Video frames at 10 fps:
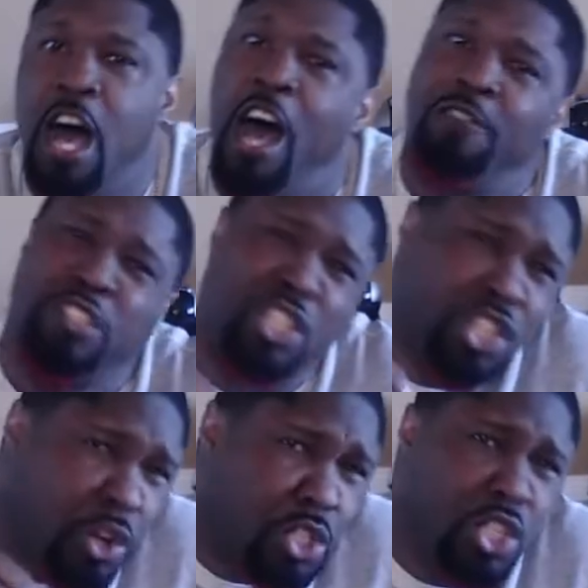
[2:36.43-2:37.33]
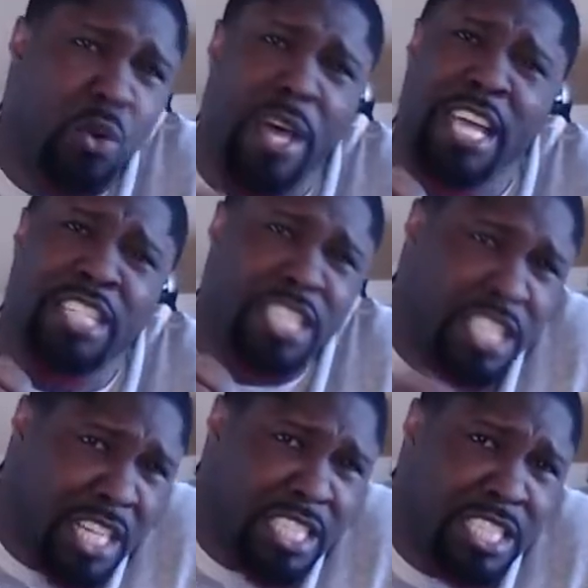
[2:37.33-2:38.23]
of social
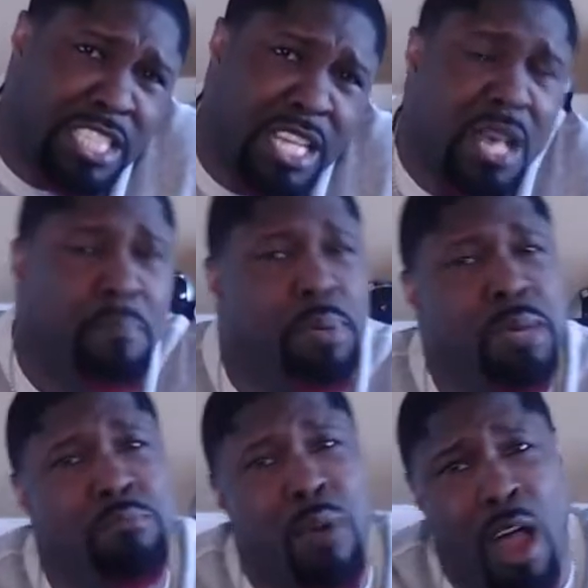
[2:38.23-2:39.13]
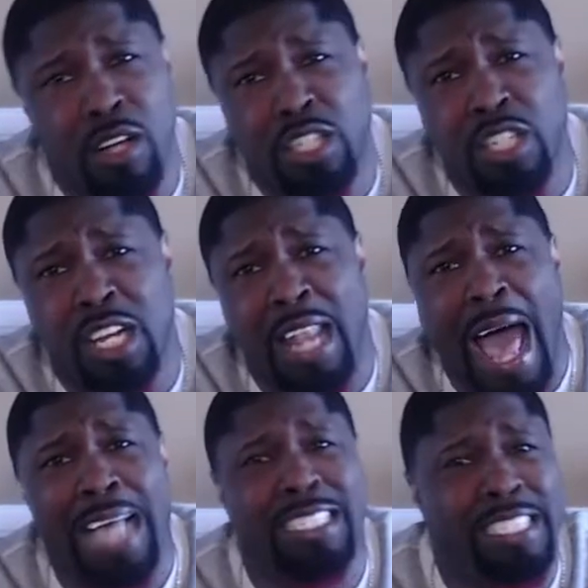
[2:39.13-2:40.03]
injustice be
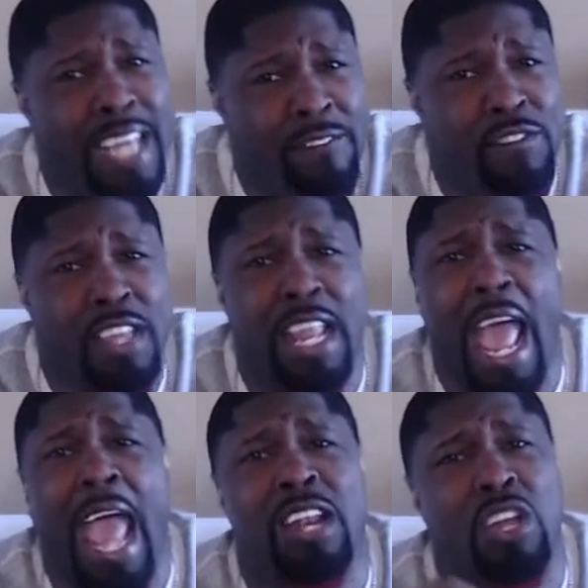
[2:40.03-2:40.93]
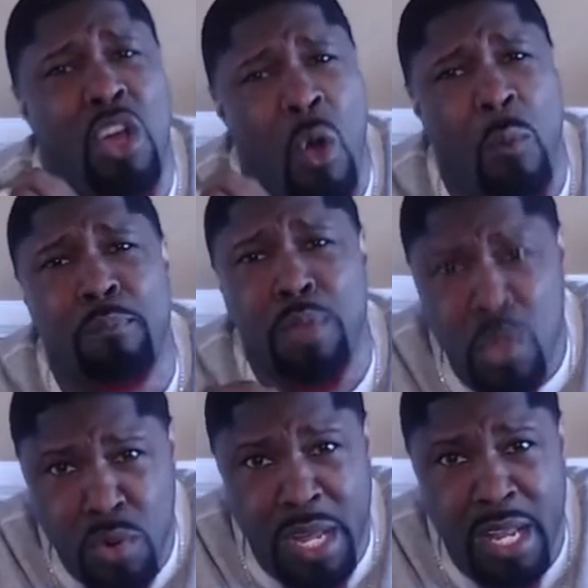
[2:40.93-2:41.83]
marginalized, deafened, and go
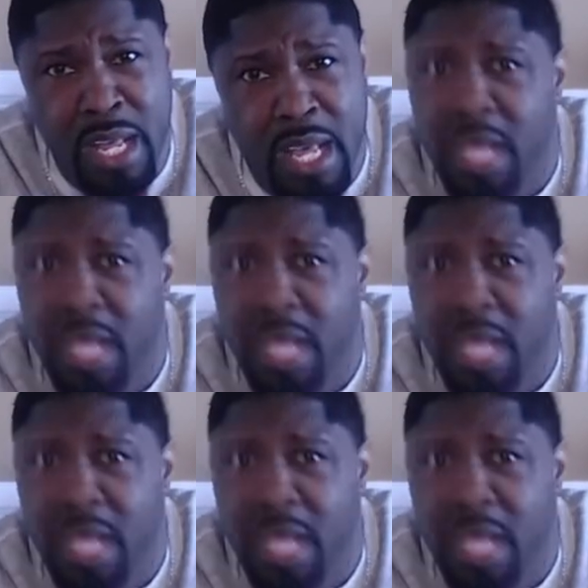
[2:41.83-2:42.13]
muted.